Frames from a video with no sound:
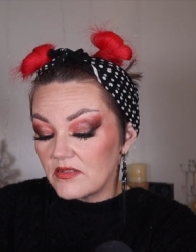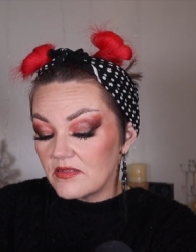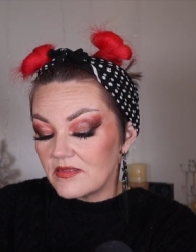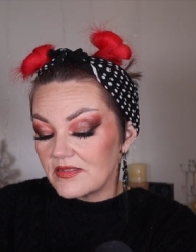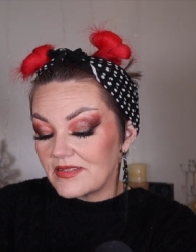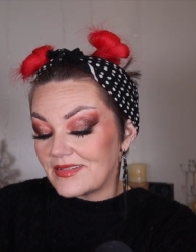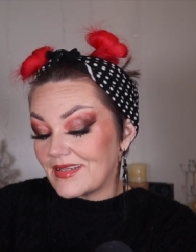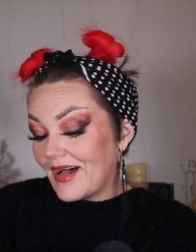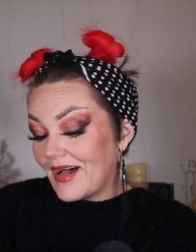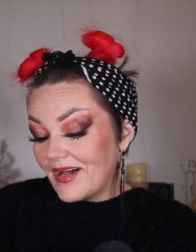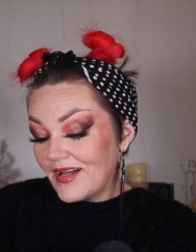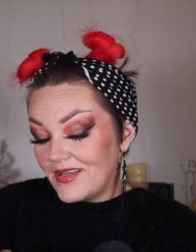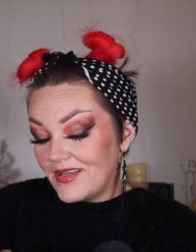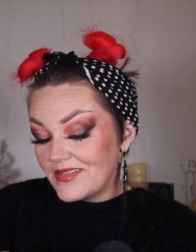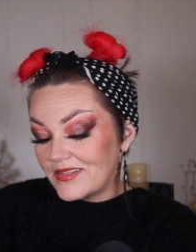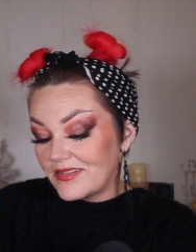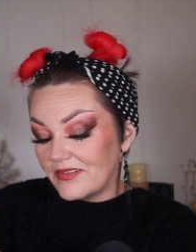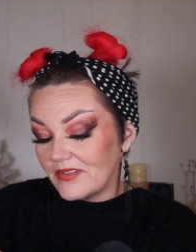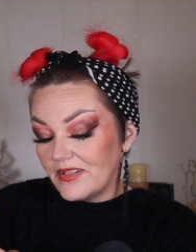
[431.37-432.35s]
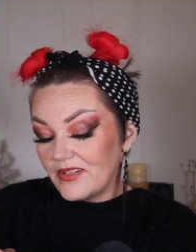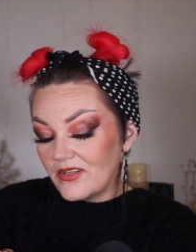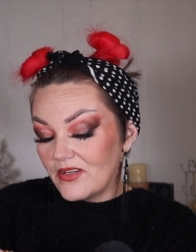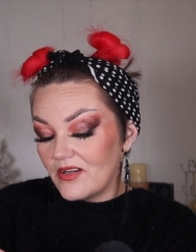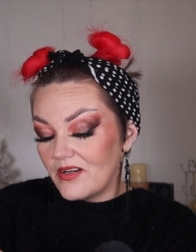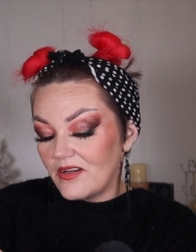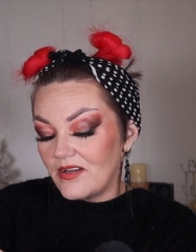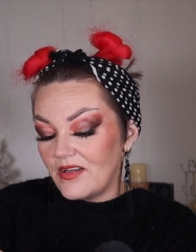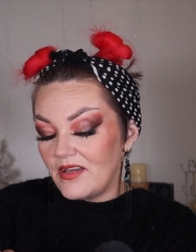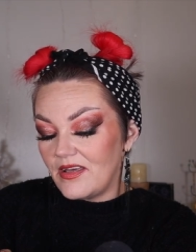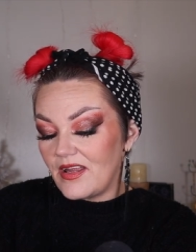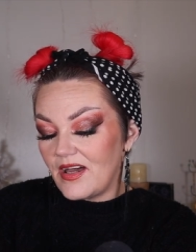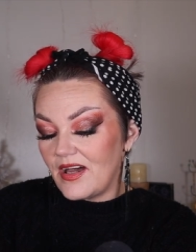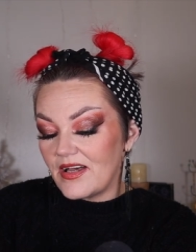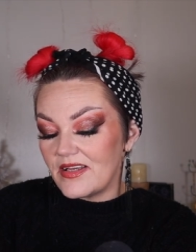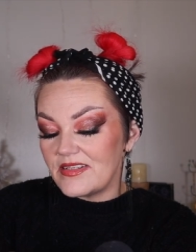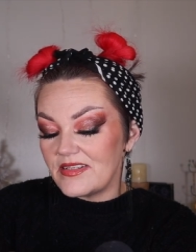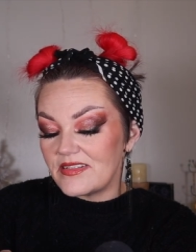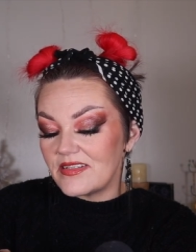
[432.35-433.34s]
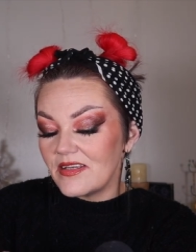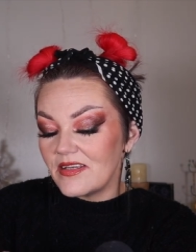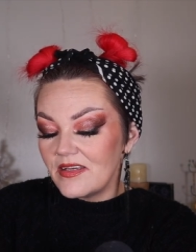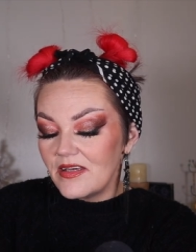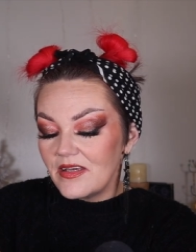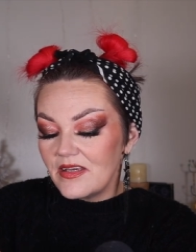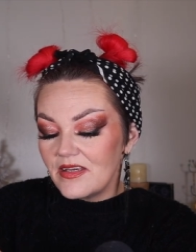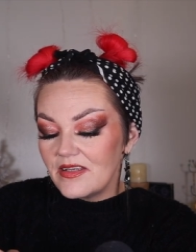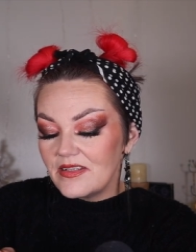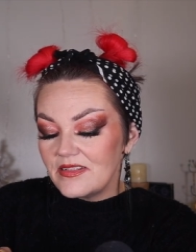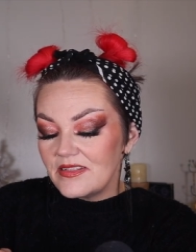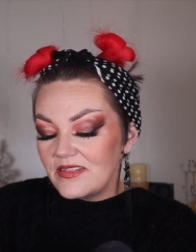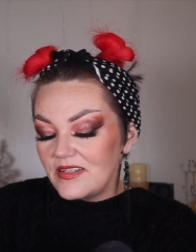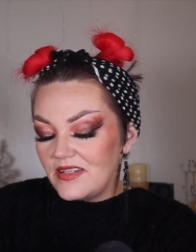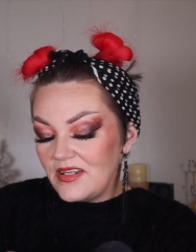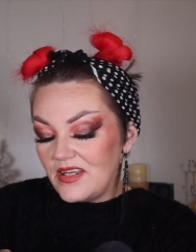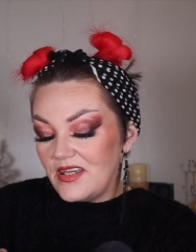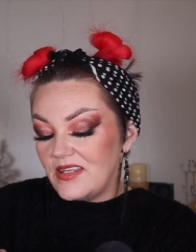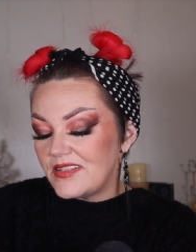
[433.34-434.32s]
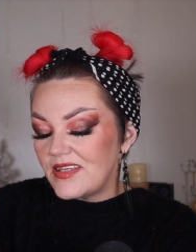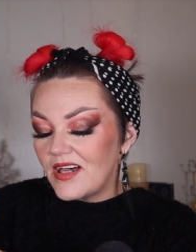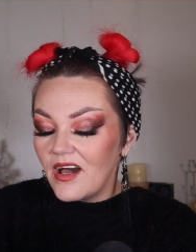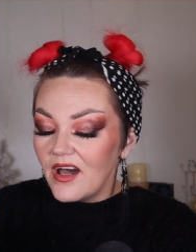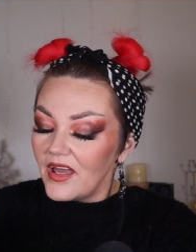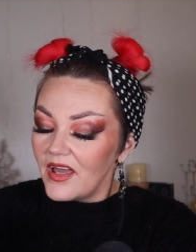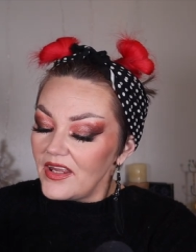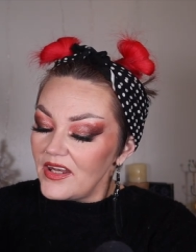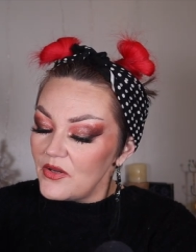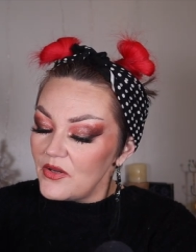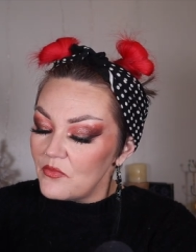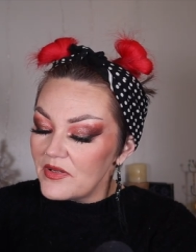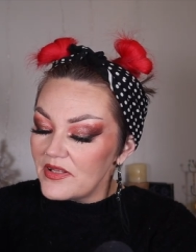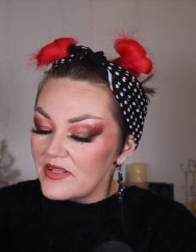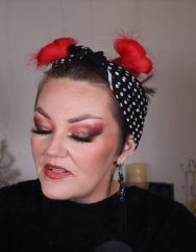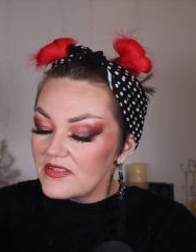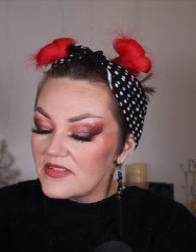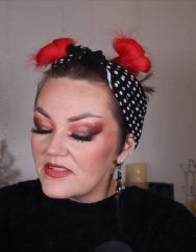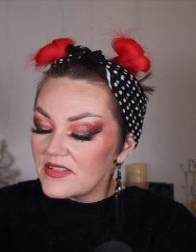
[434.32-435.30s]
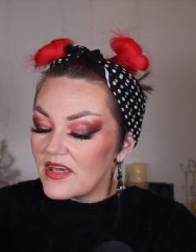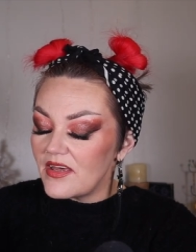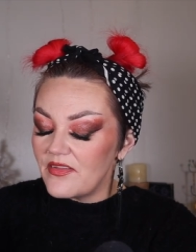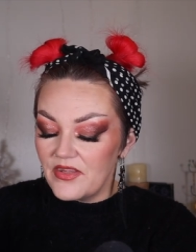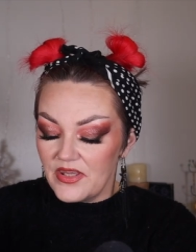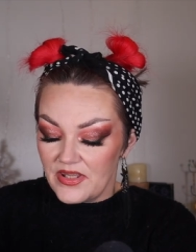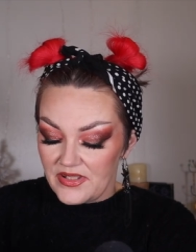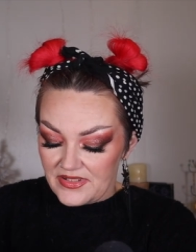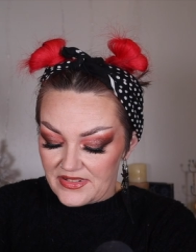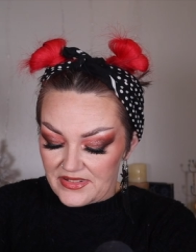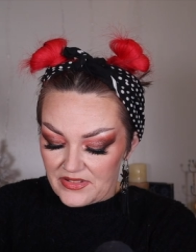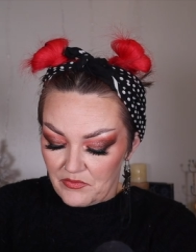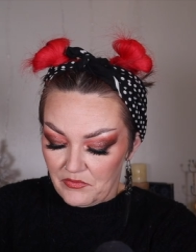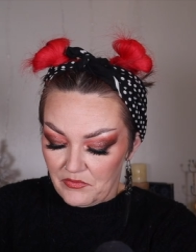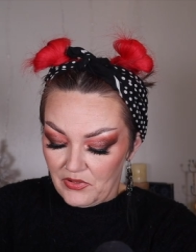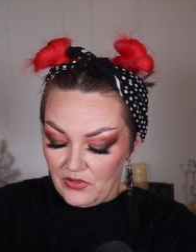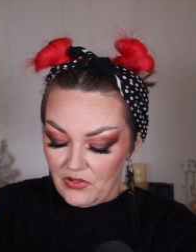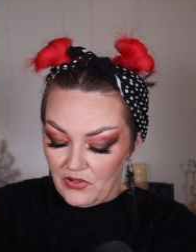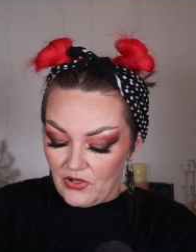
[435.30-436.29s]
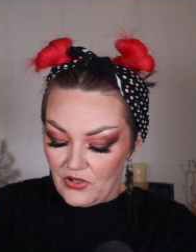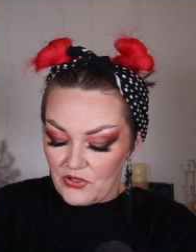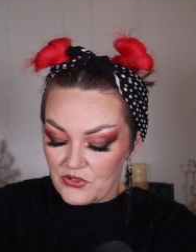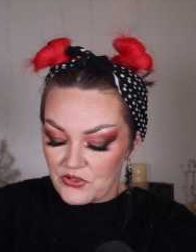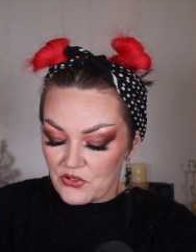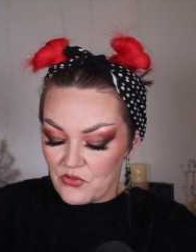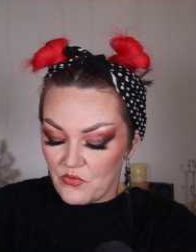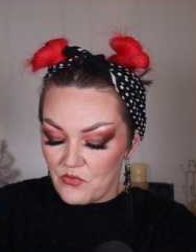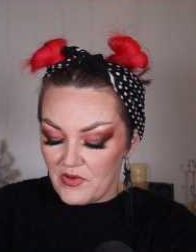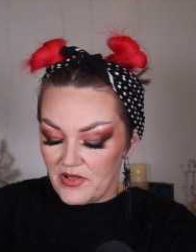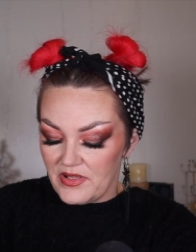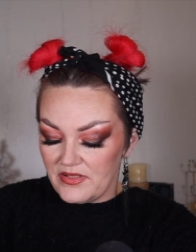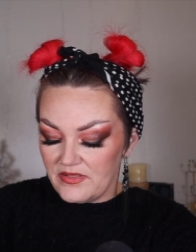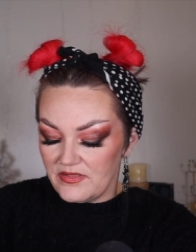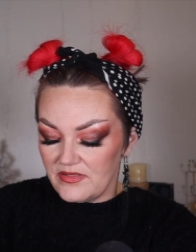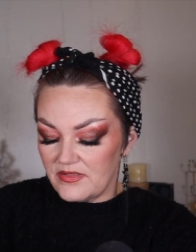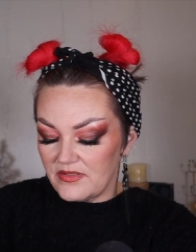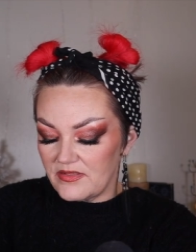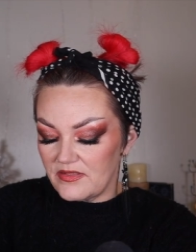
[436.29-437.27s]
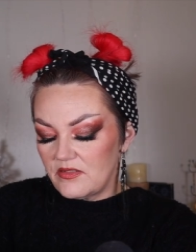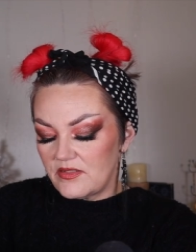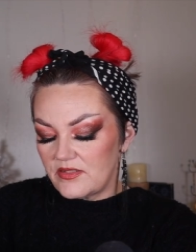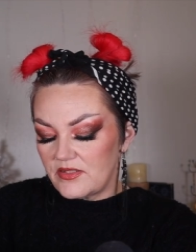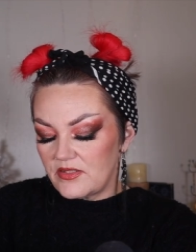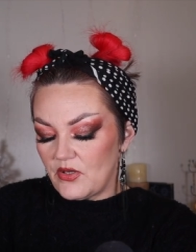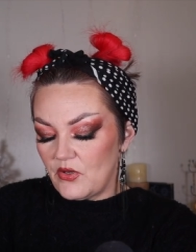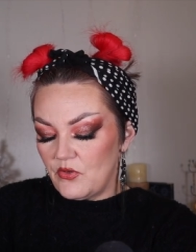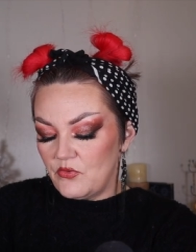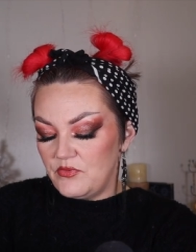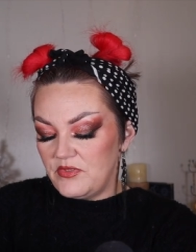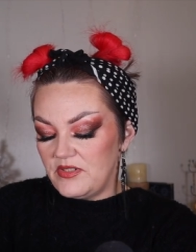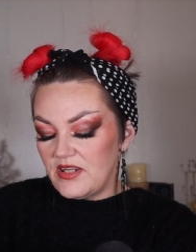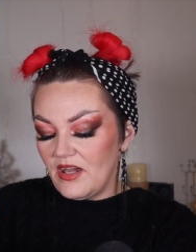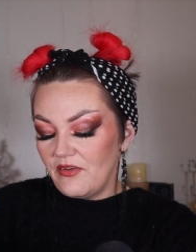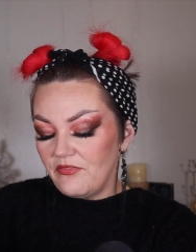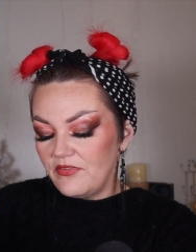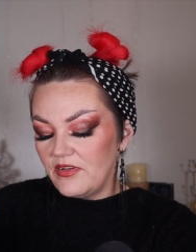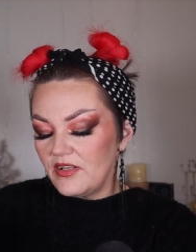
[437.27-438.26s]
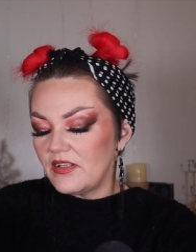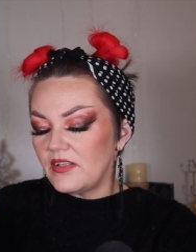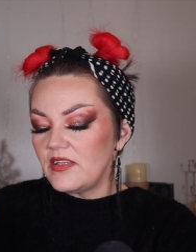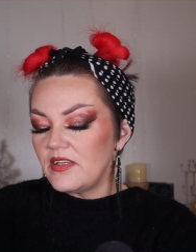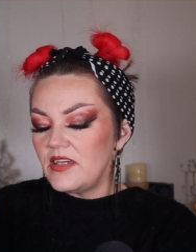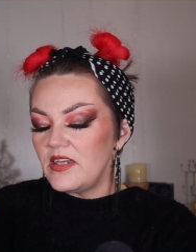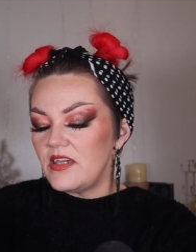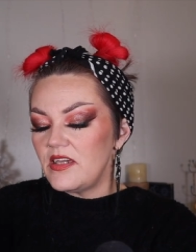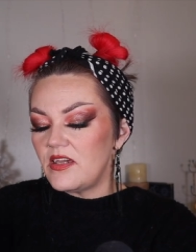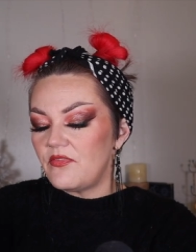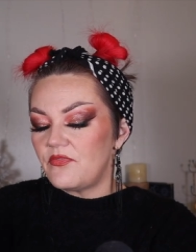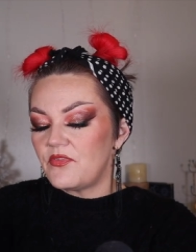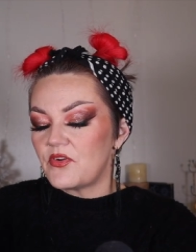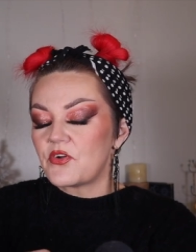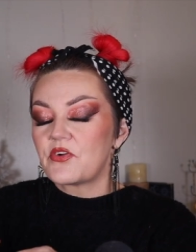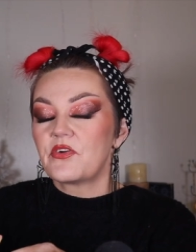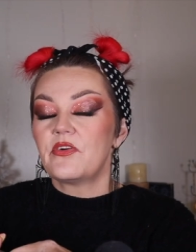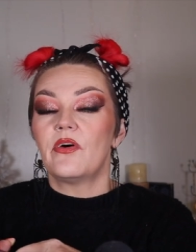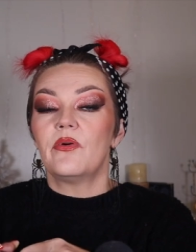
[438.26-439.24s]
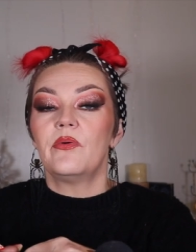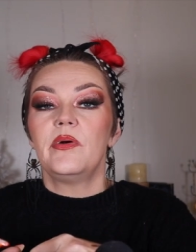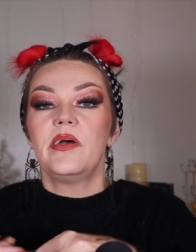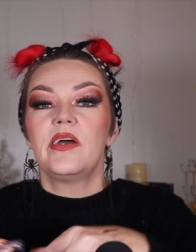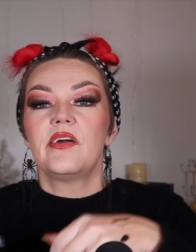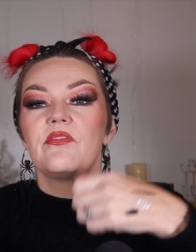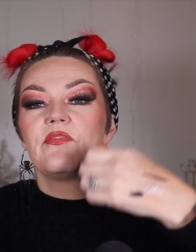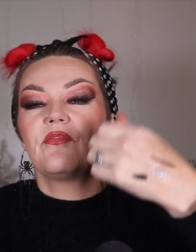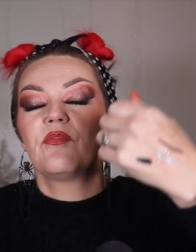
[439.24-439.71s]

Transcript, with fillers: size glitter. It has teeny tiny ones and then some larger ones. So definitely if you're going